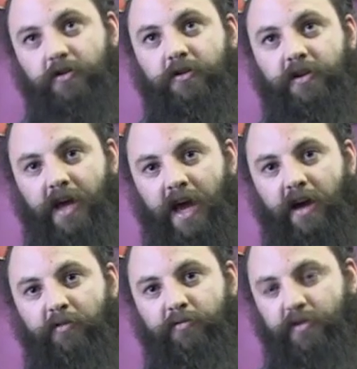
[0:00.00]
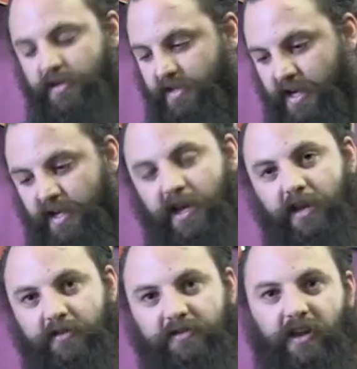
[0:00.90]
you can have a
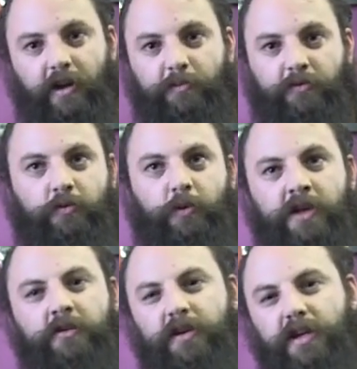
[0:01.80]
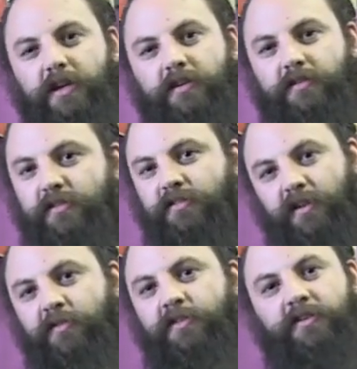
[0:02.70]
dedicated setup to when you need
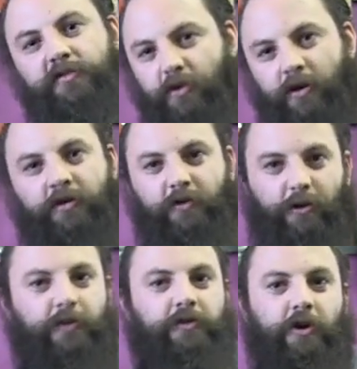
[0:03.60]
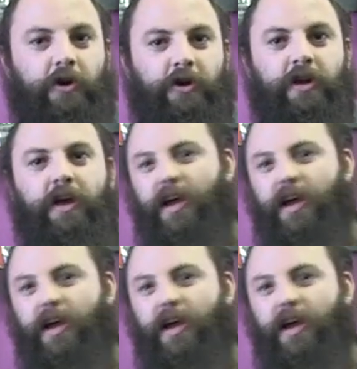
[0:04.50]
70s rock and roll tone